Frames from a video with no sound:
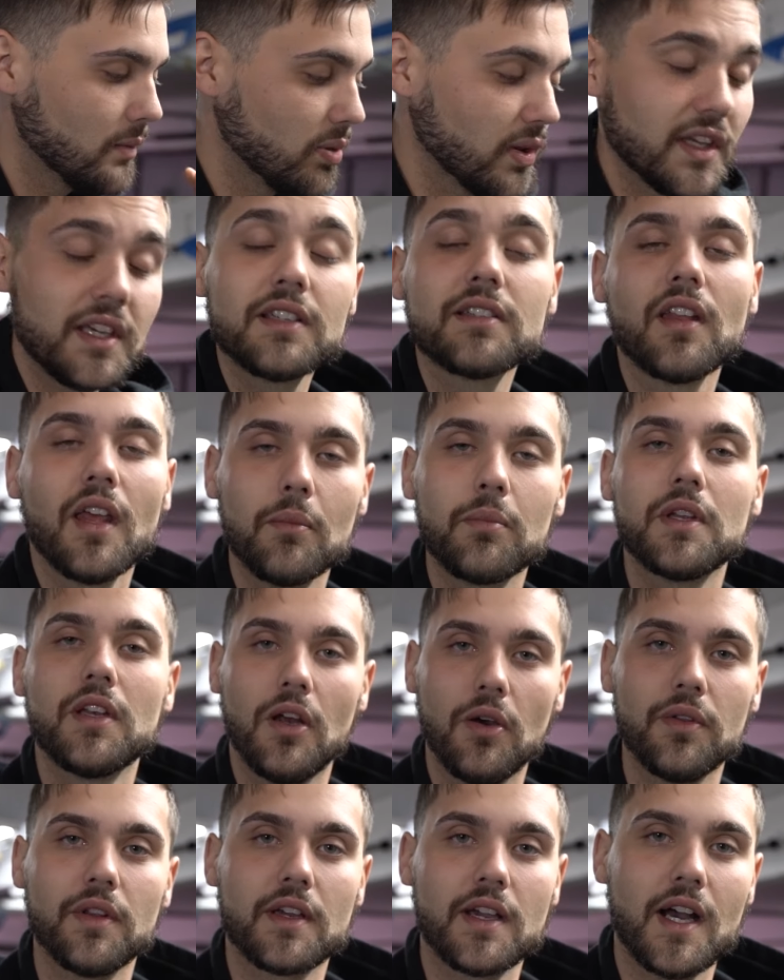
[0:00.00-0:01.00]
Please let me
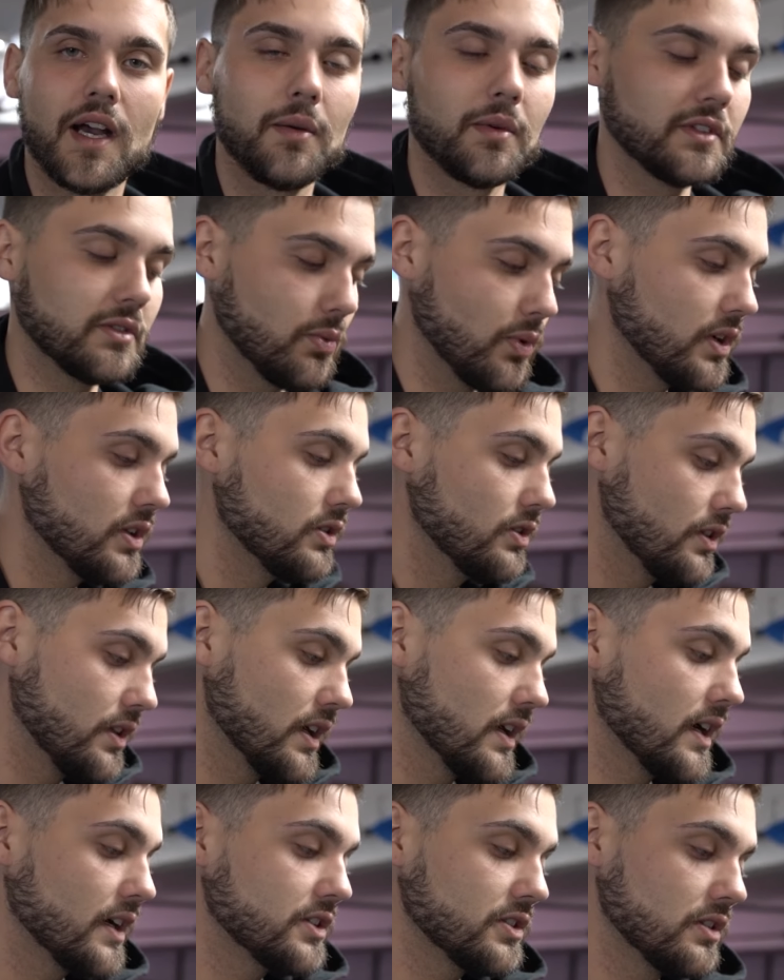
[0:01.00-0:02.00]
know in the comments what you
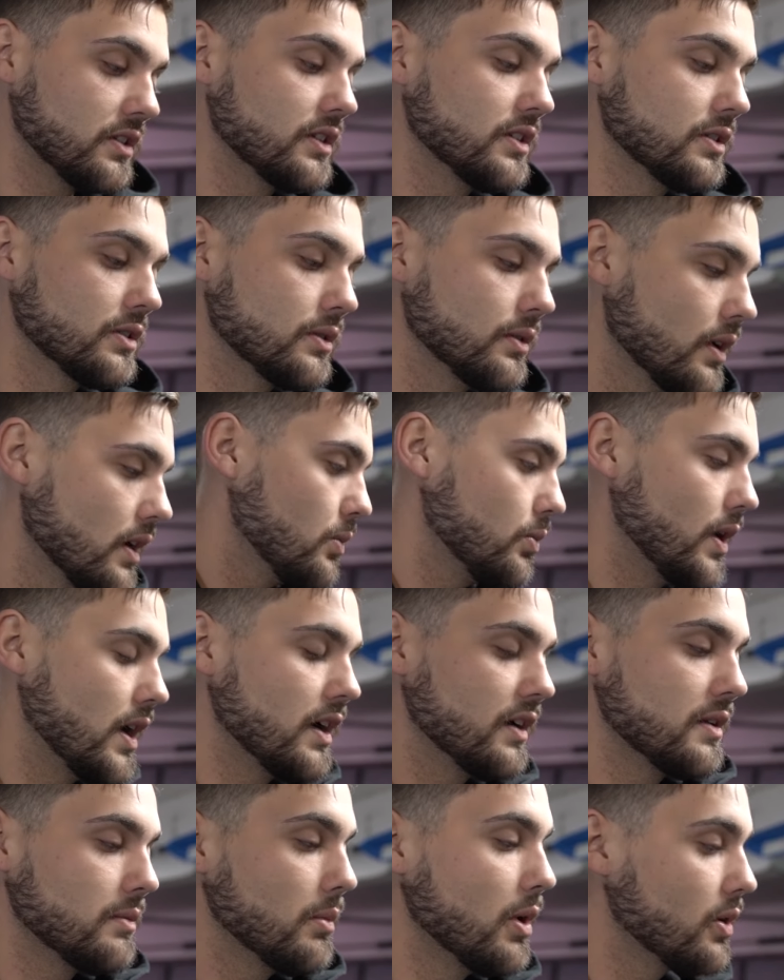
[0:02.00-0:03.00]
think I should do
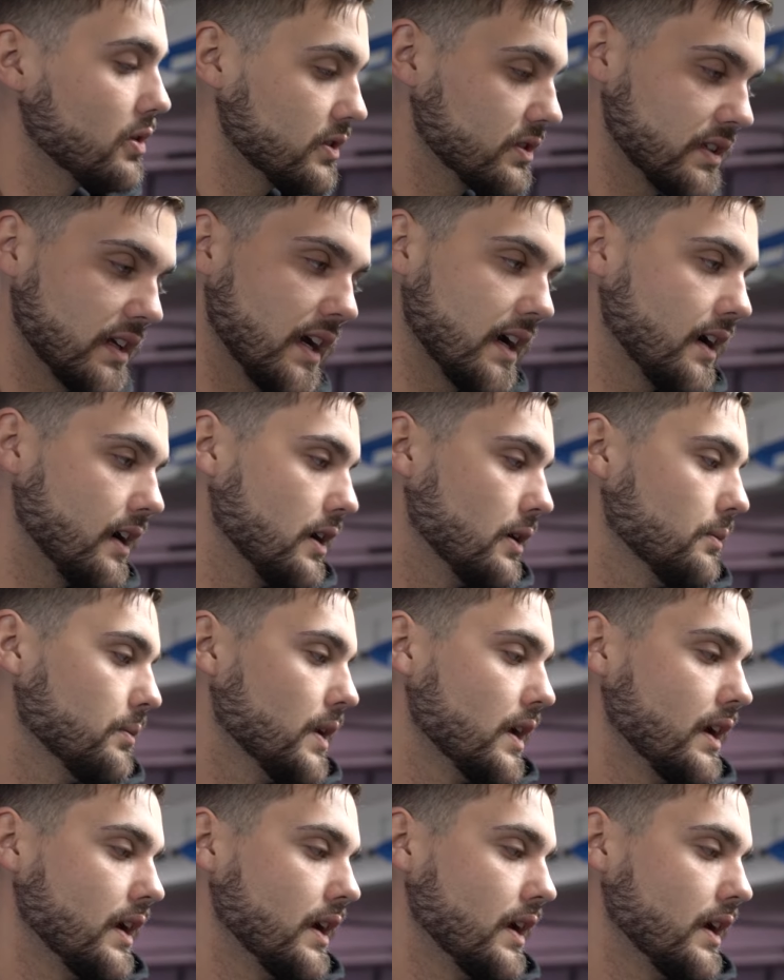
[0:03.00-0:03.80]
while the motor's out,